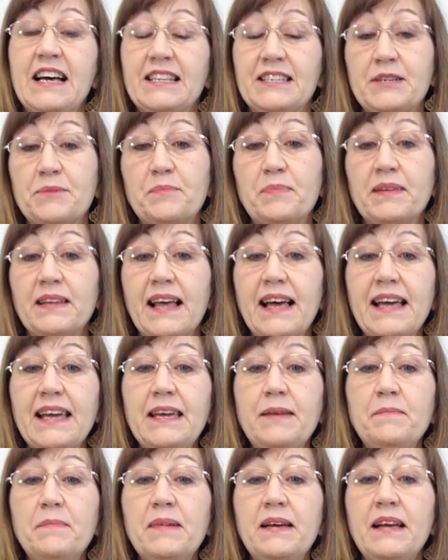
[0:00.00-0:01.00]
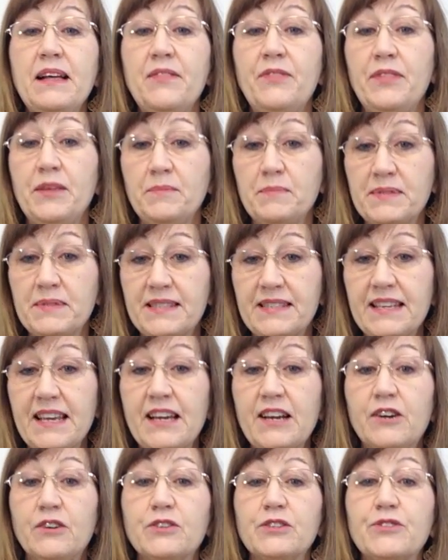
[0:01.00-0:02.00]
to blame
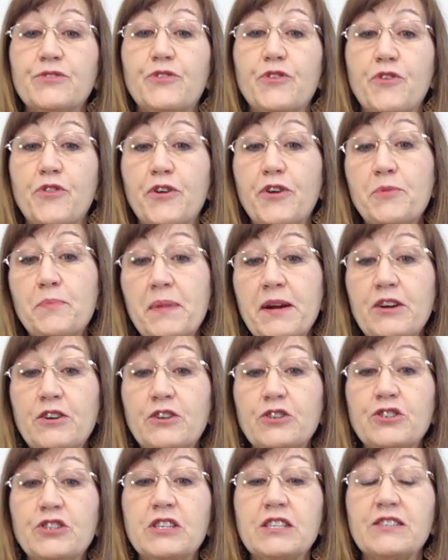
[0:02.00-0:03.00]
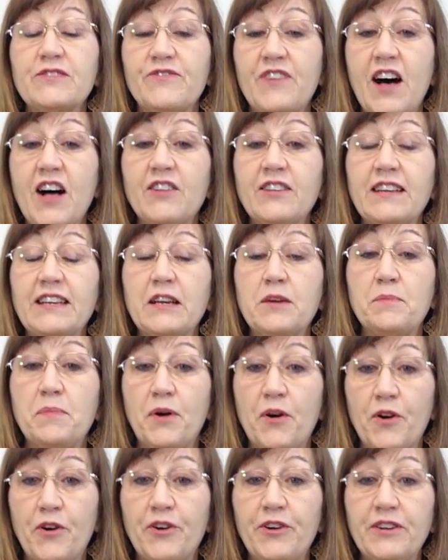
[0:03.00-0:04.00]
themselves for their marriages falling
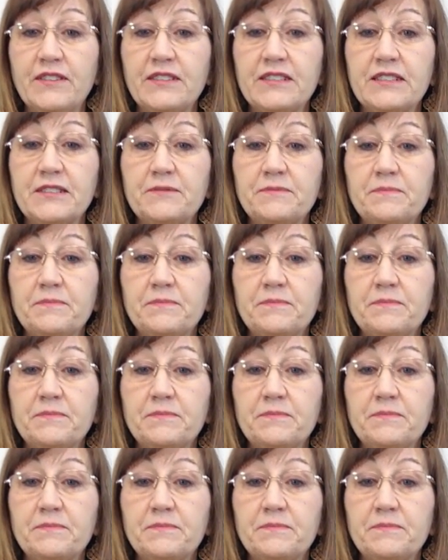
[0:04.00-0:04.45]
apart.